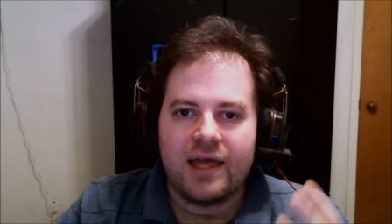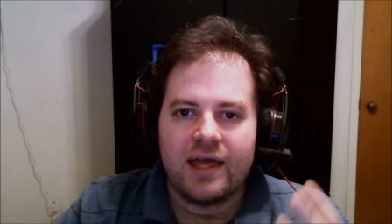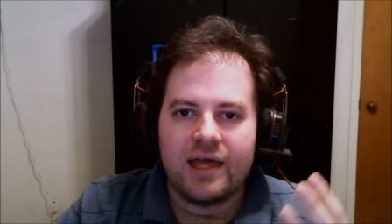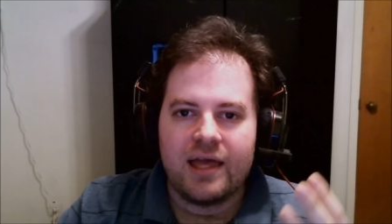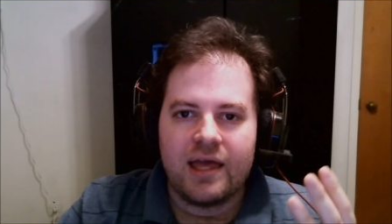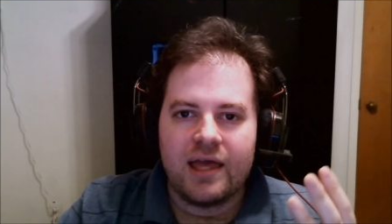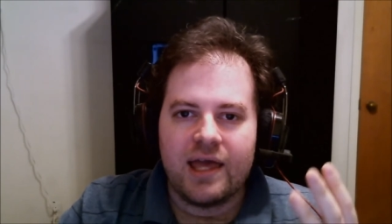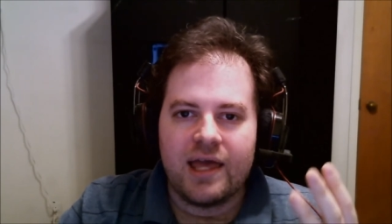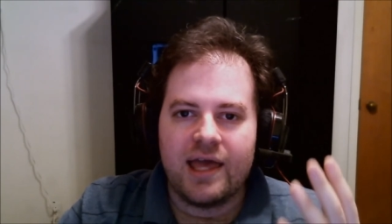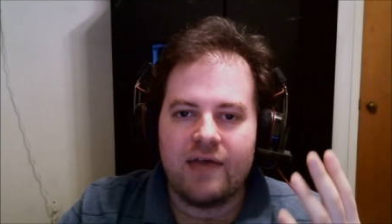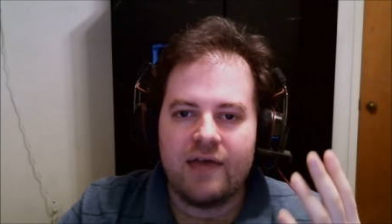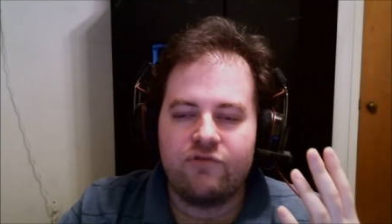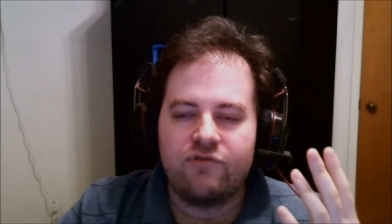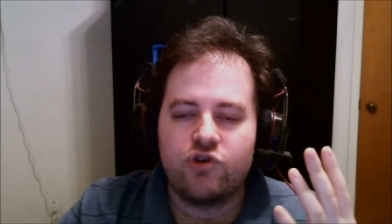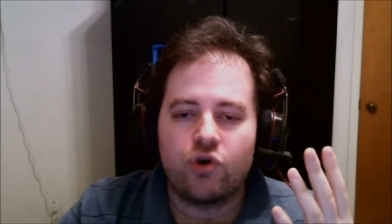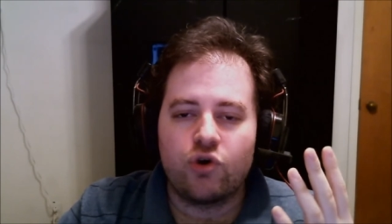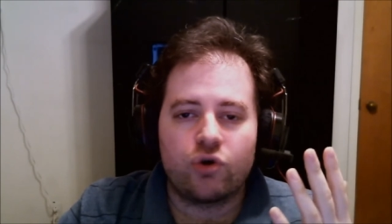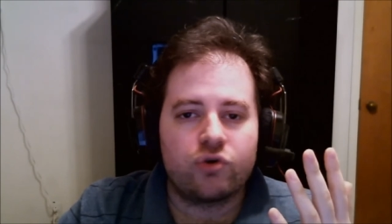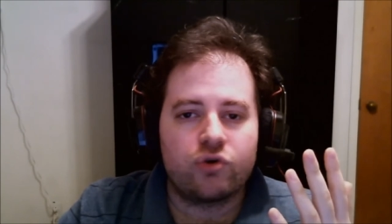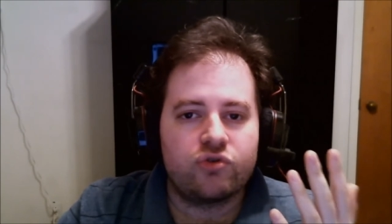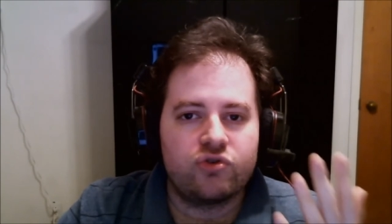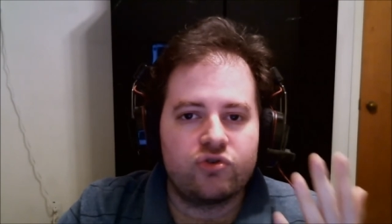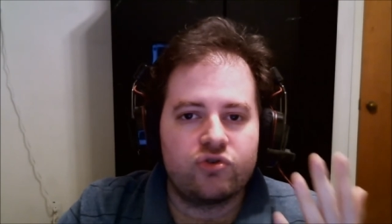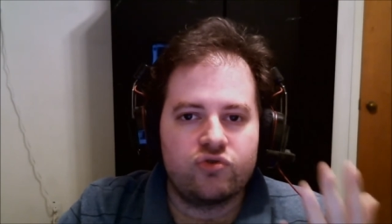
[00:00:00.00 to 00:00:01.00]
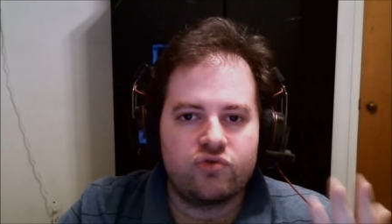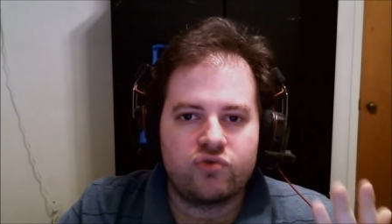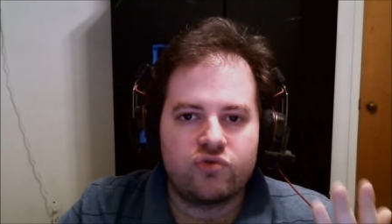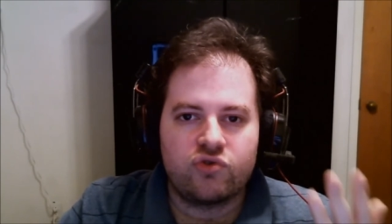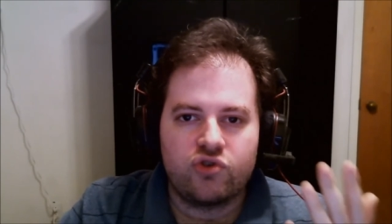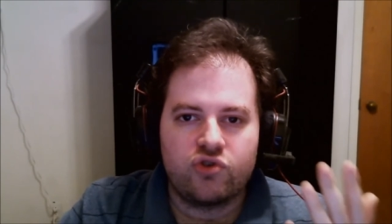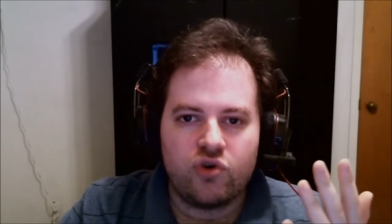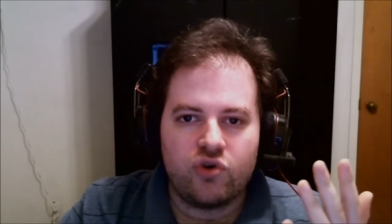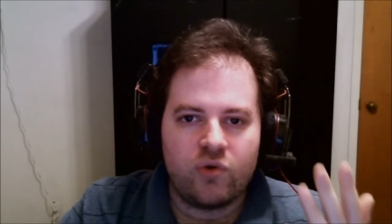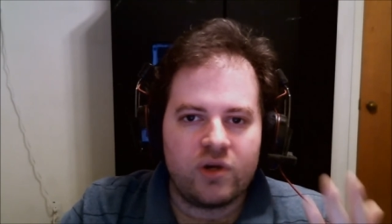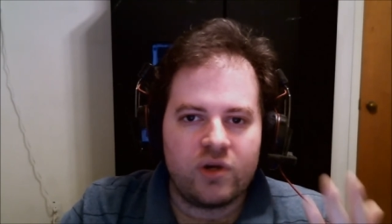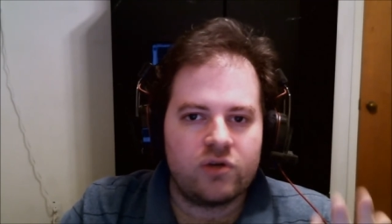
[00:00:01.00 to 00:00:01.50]
if you're
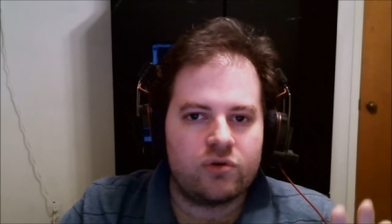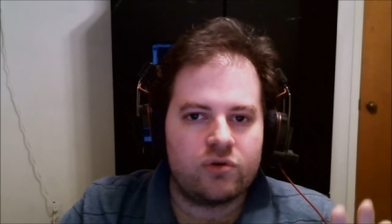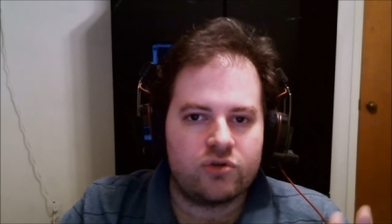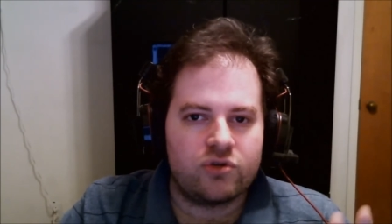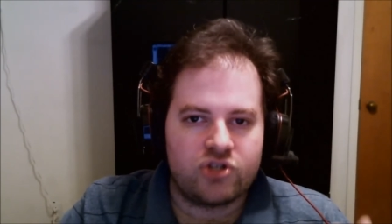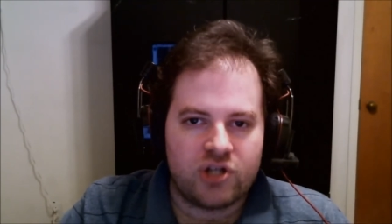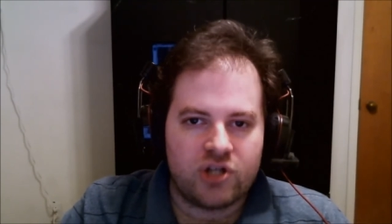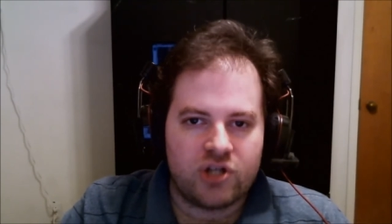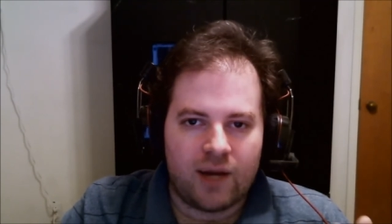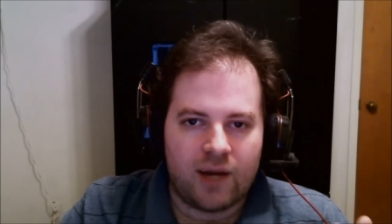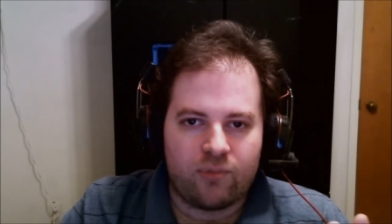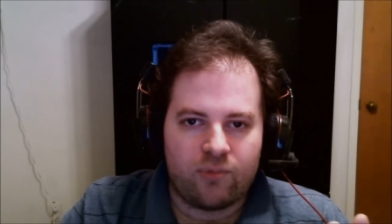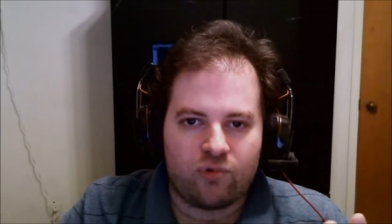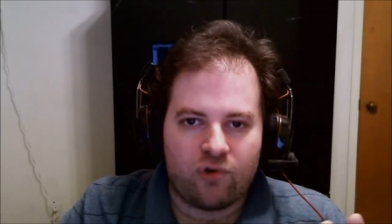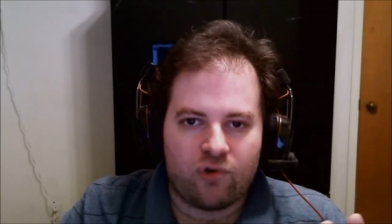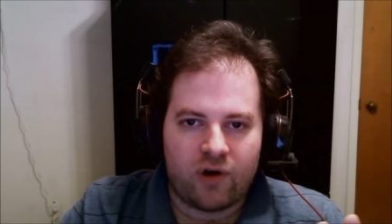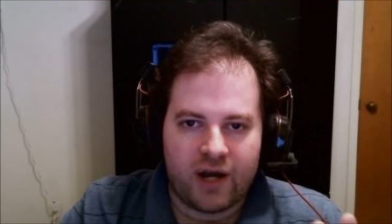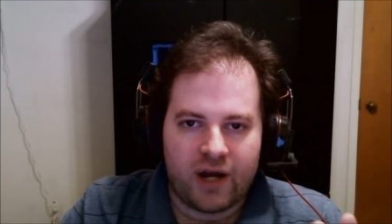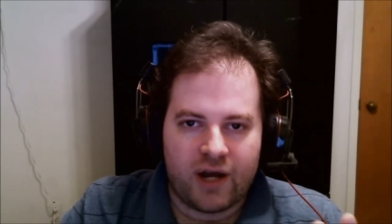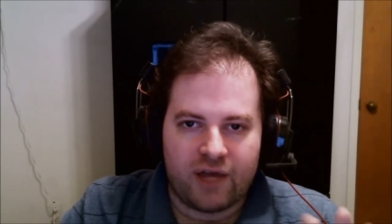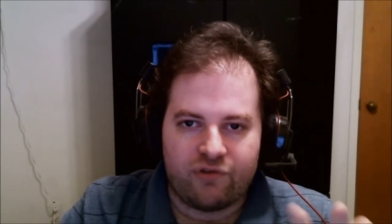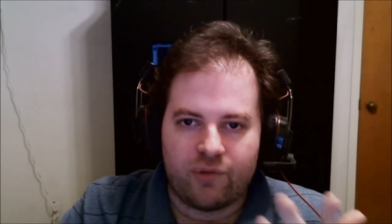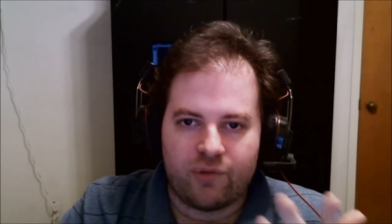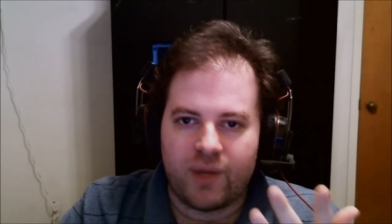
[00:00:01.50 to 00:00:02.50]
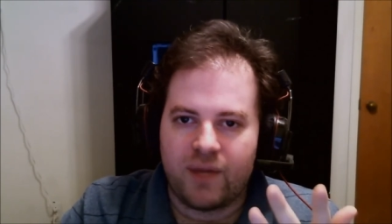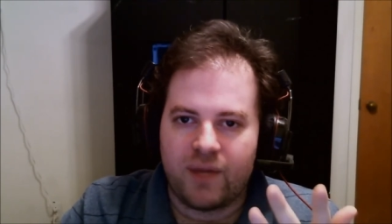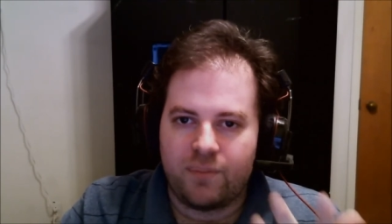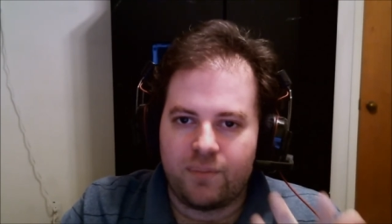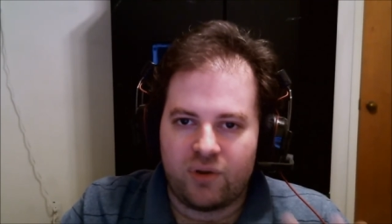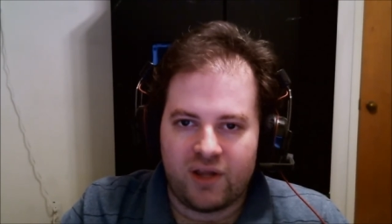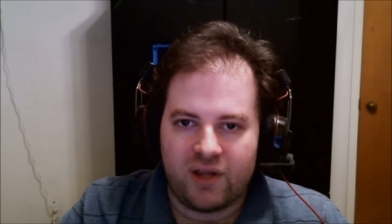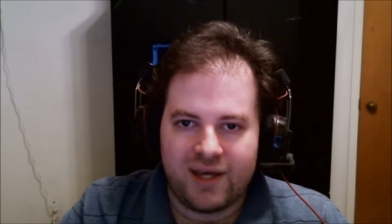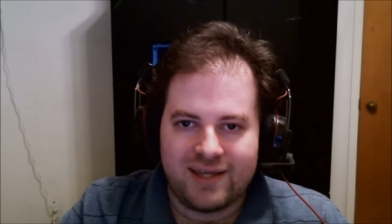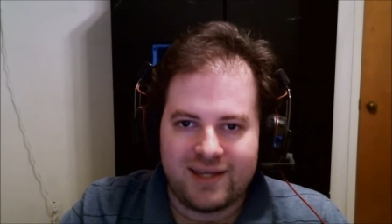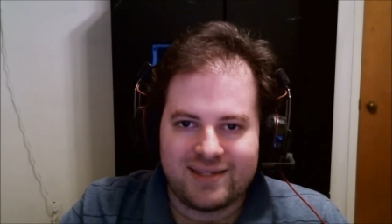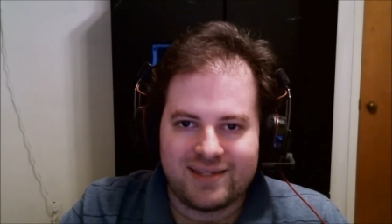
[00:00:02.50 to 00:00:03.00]
doing your job right from a
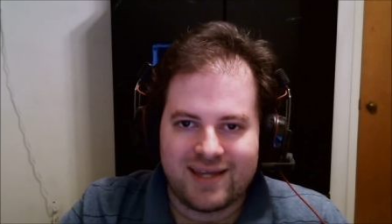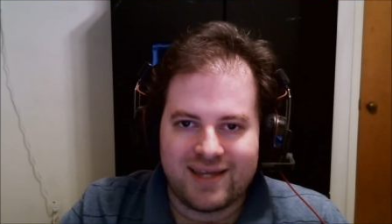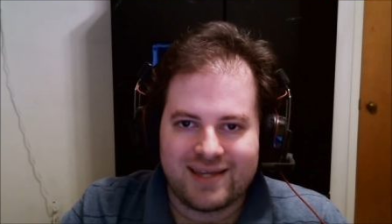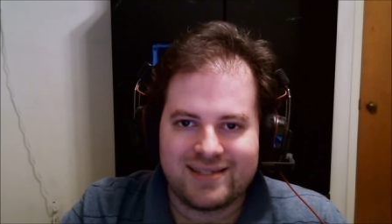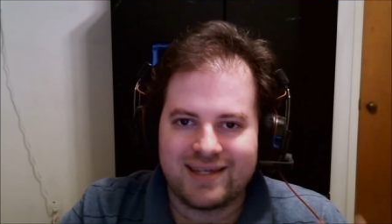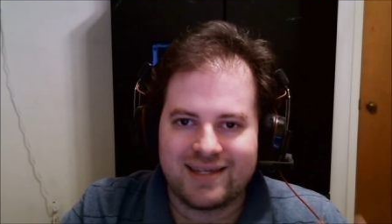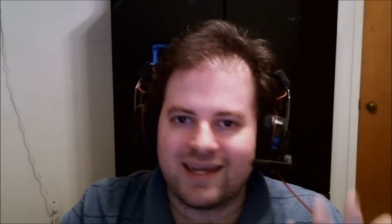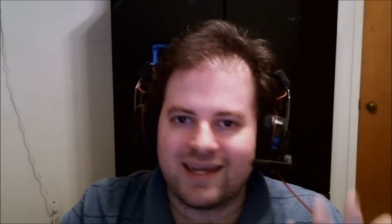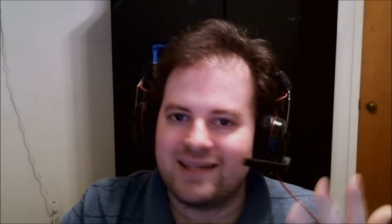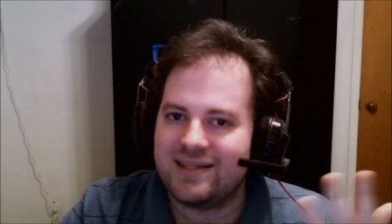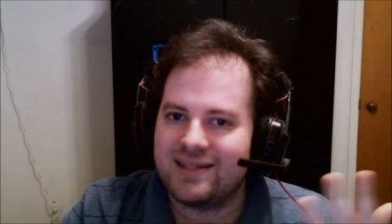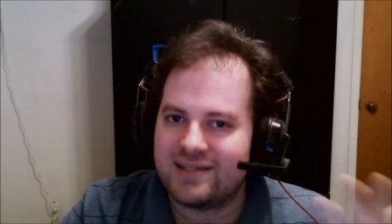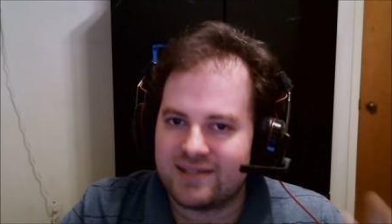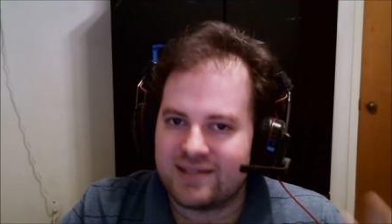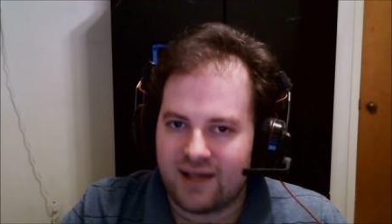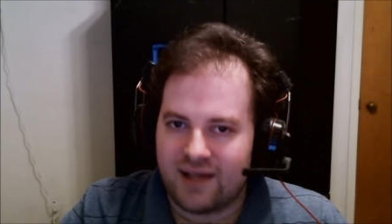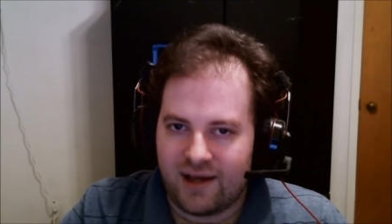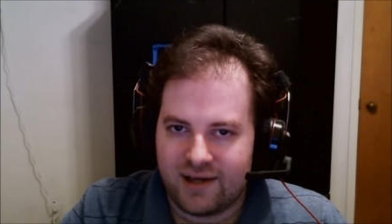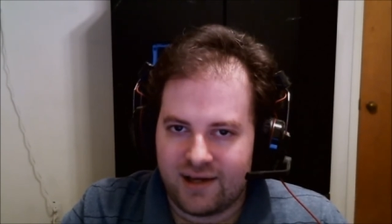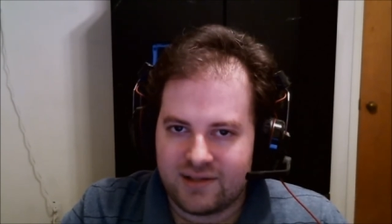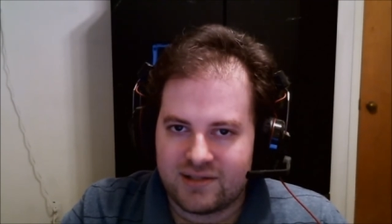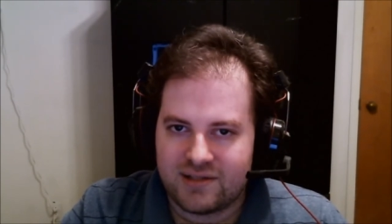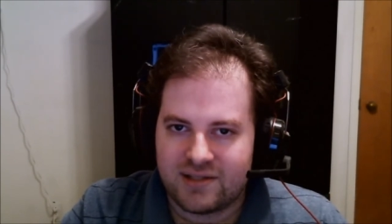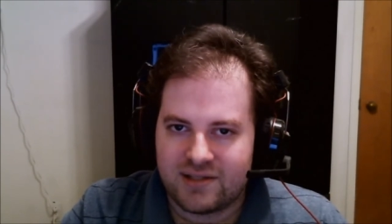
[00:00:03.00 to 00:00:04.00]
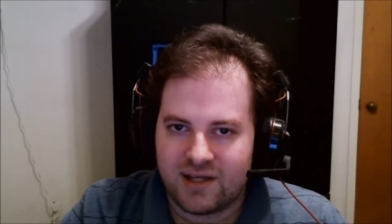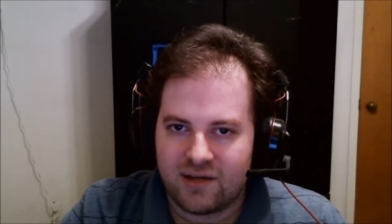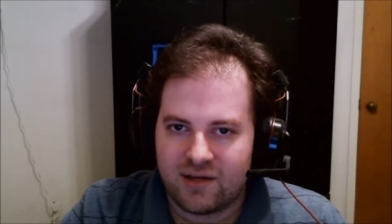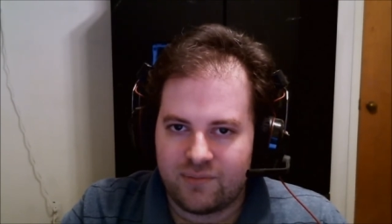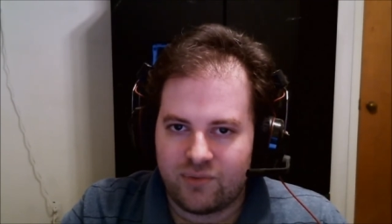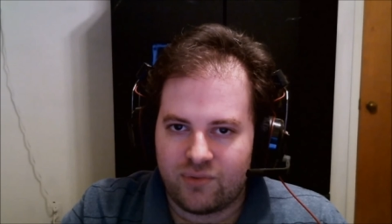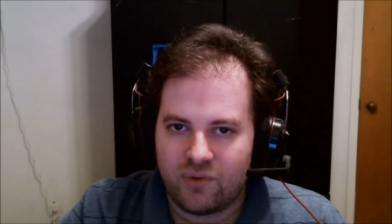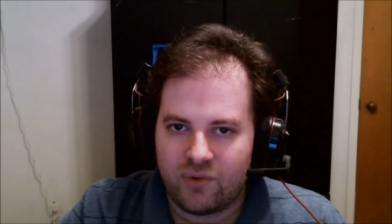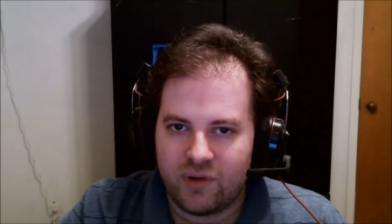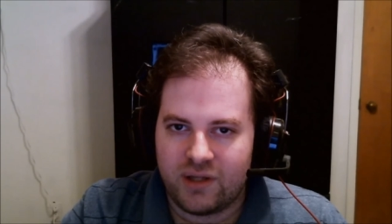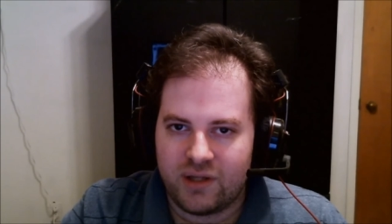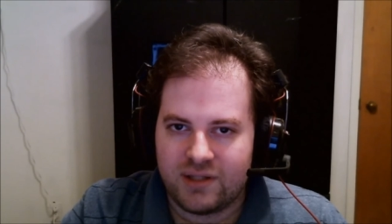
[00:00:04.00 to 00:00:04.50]
playtesting and design
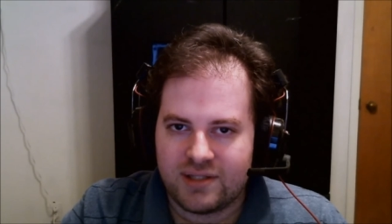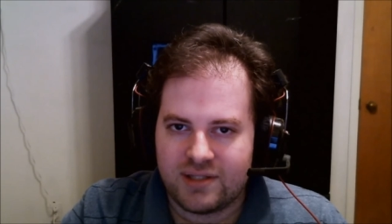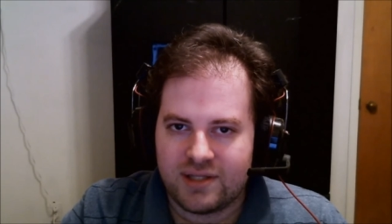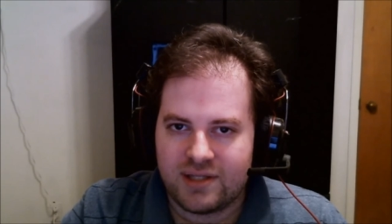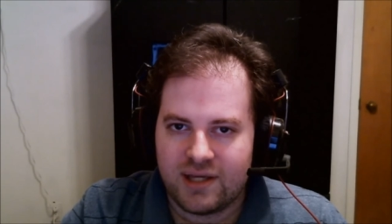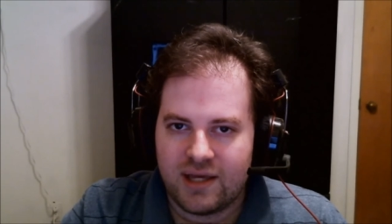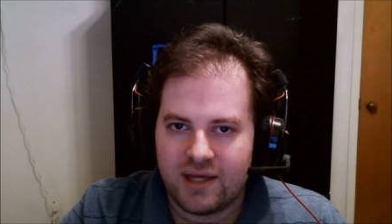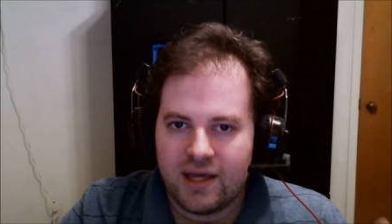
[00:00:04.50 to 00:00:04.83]
standpoint,